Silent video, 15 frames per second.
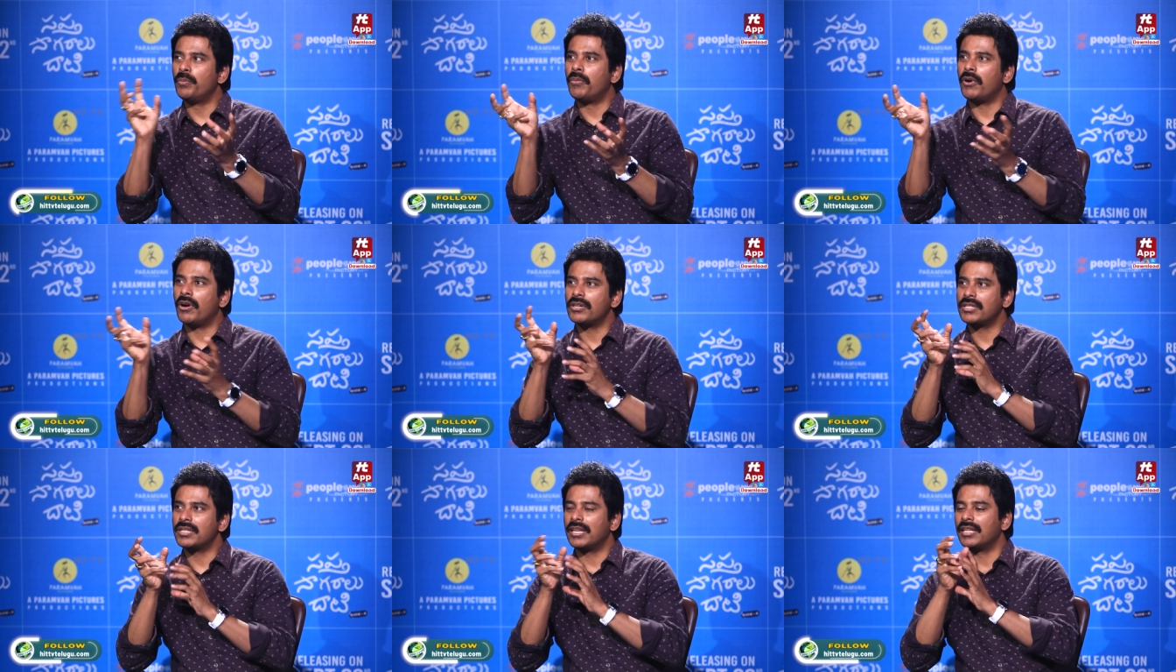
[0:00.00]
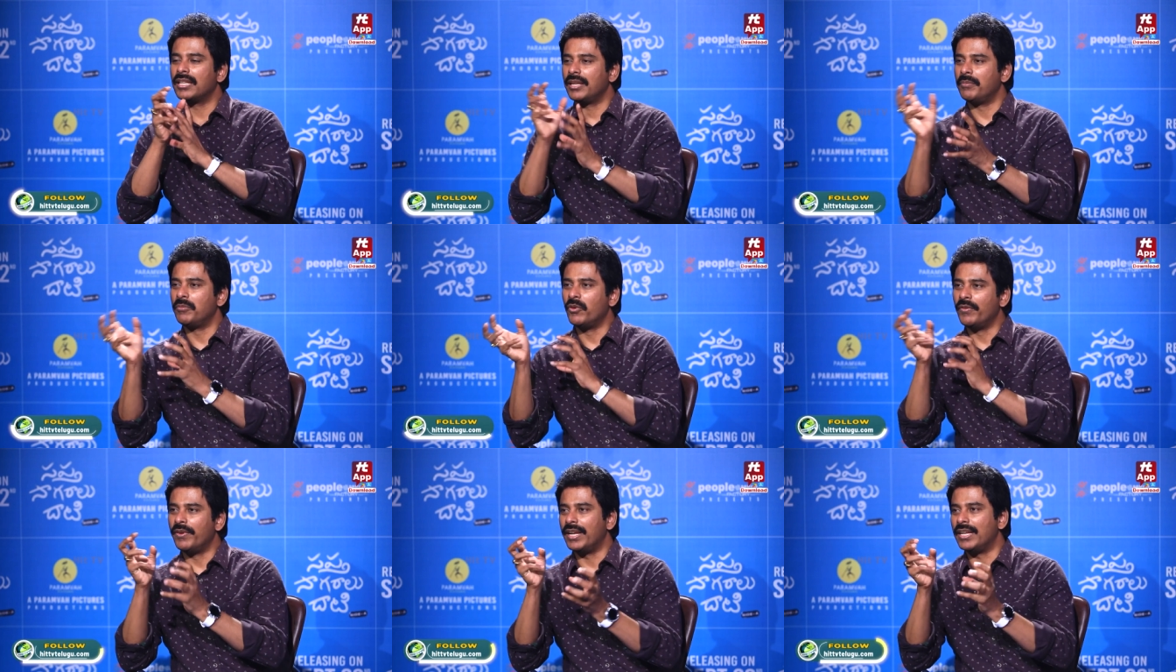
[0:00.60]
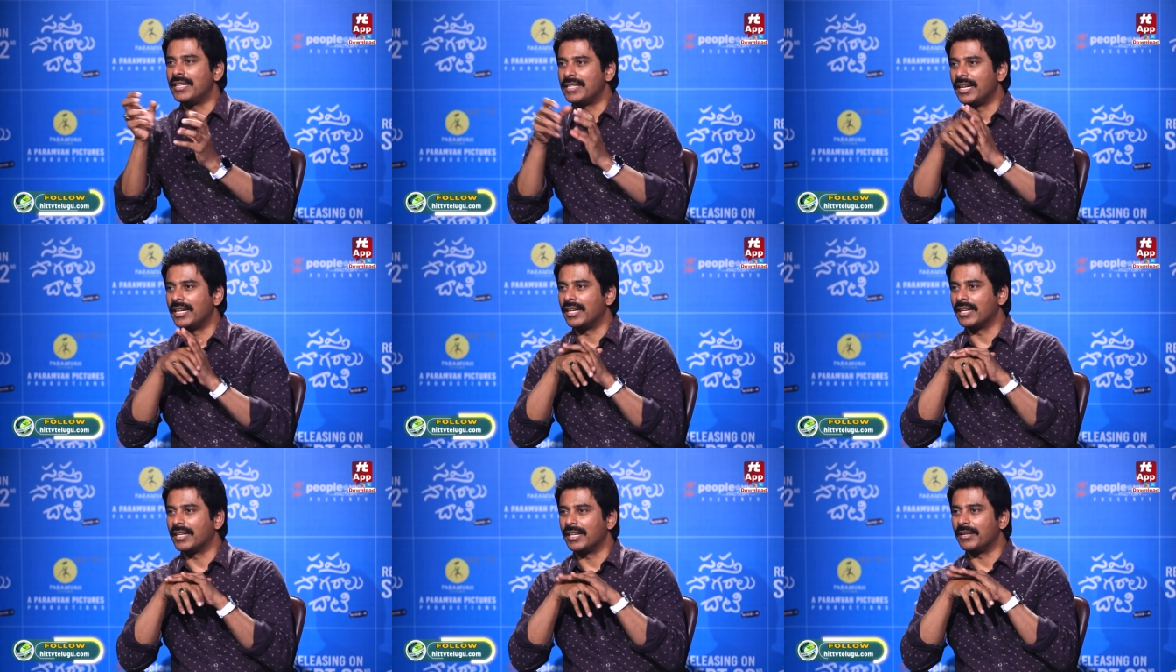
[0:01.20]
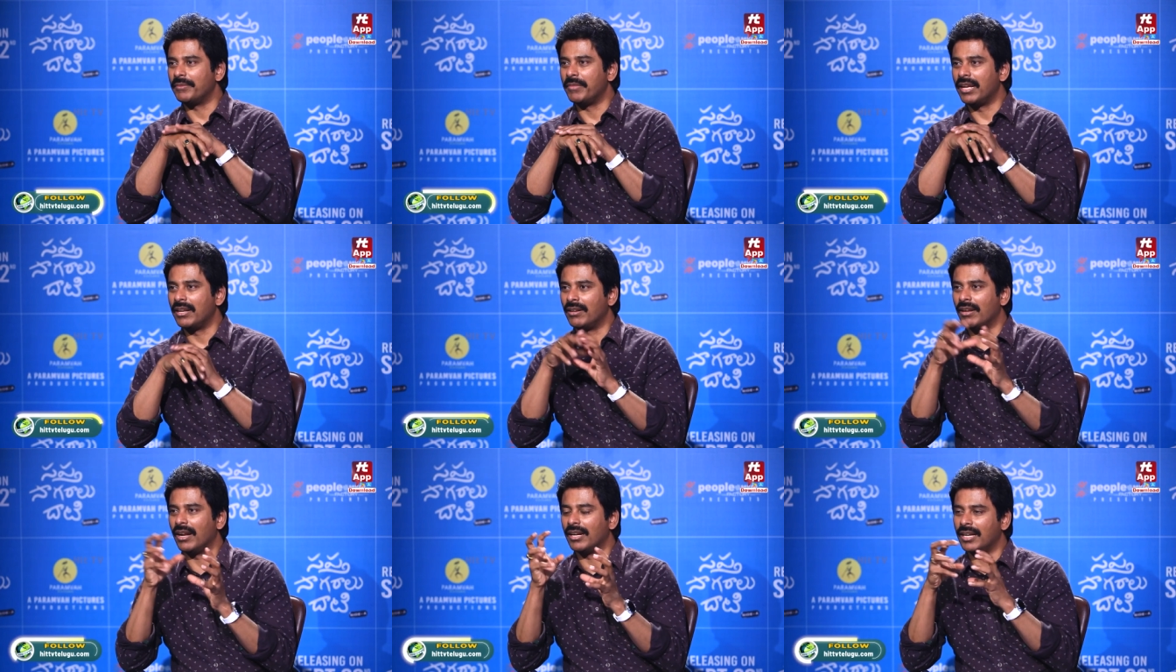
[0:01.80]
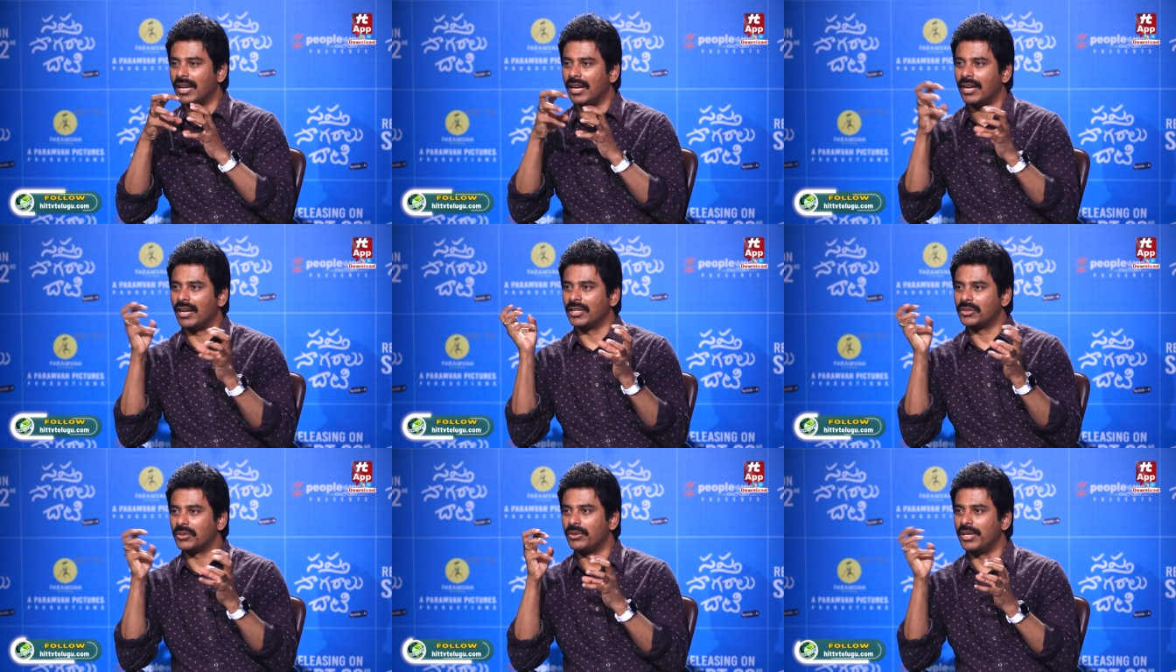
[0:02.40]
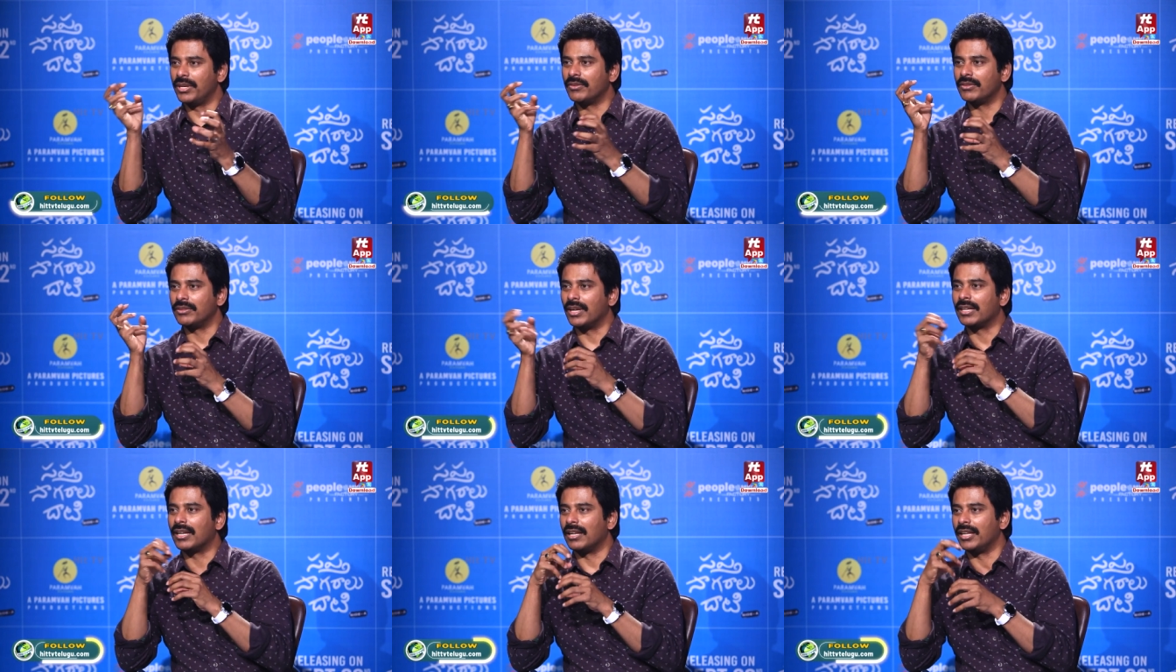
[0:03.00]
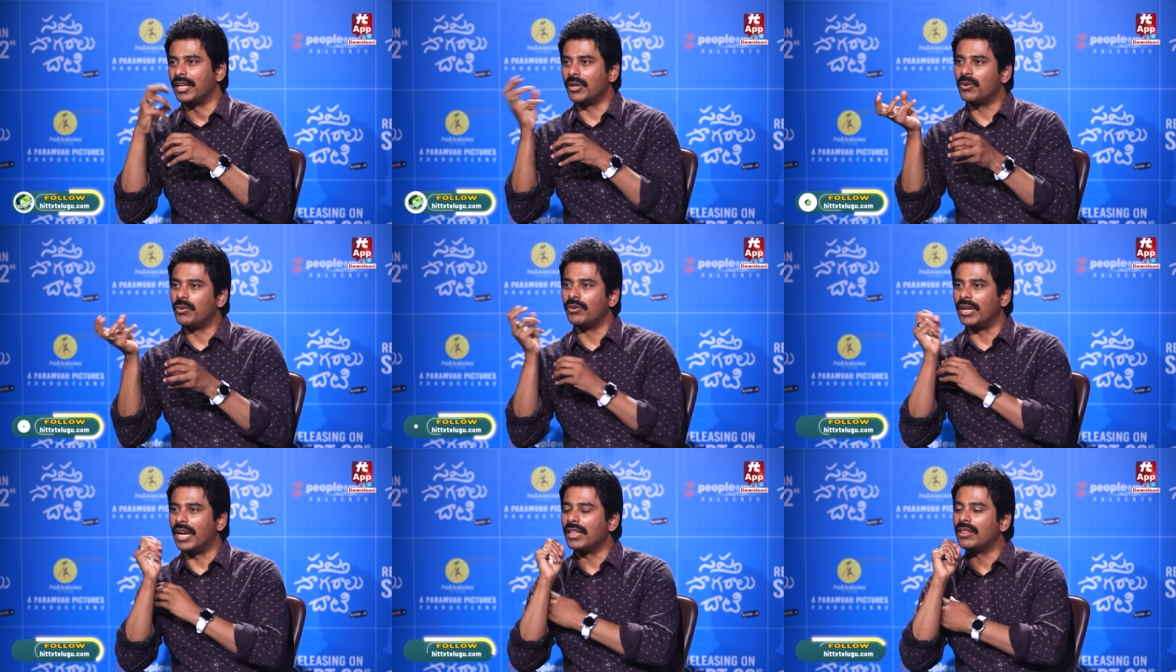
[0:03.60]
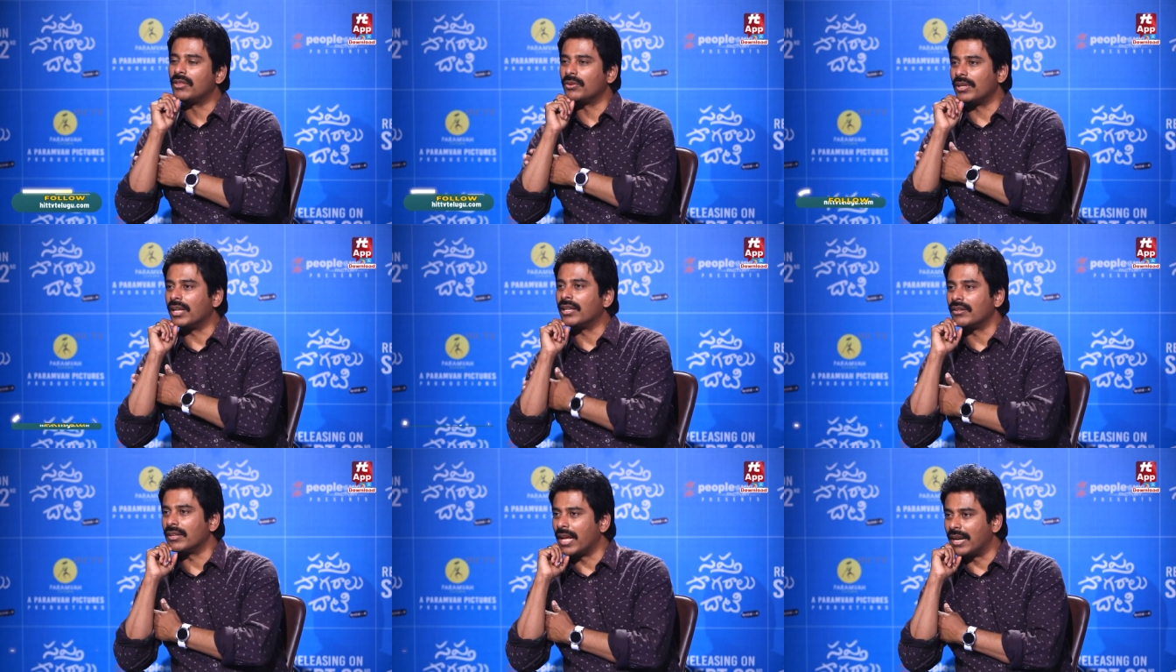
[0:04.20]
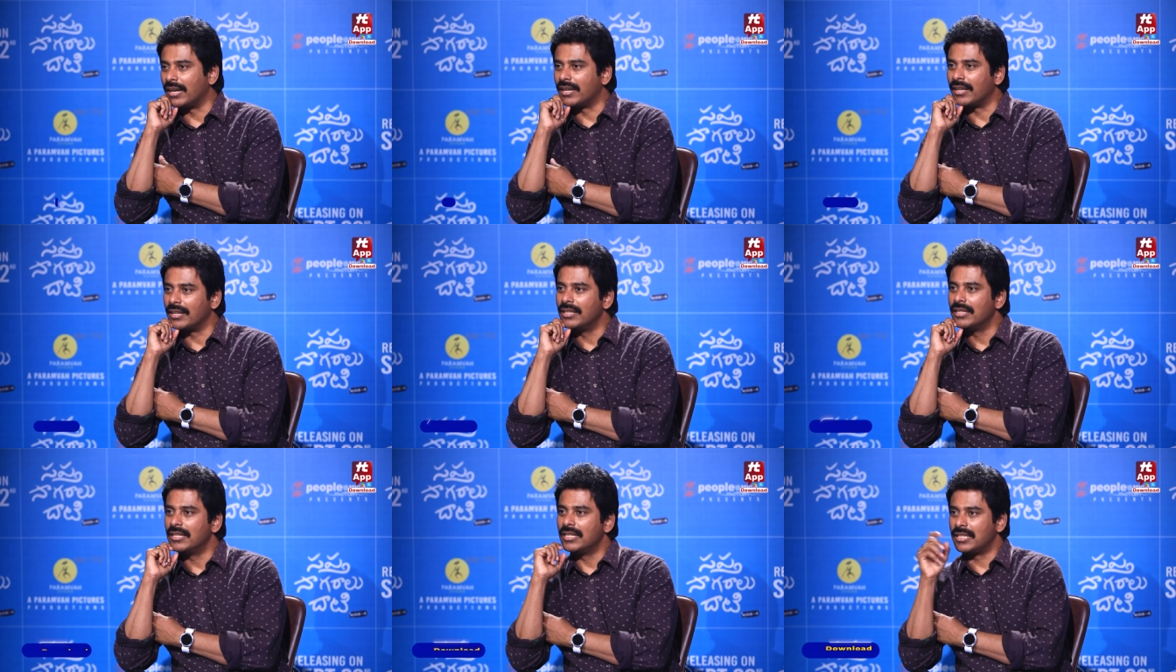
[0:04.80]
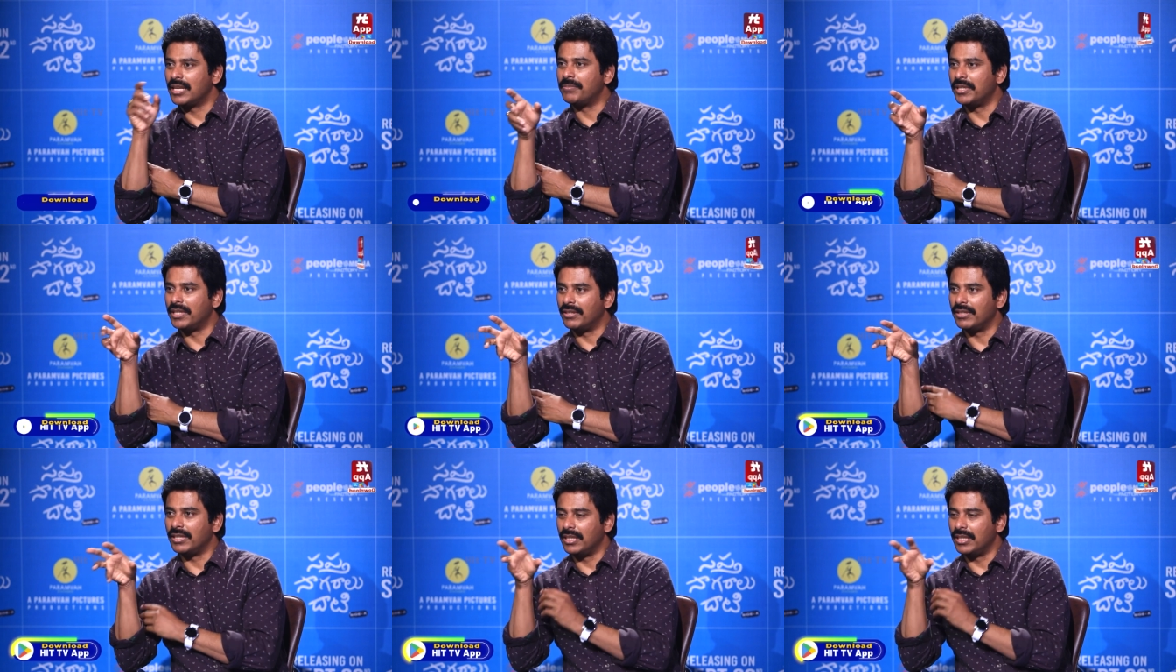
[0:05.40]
parts in the movie cheyataki main ante aa story konja atla ekko length unna character subject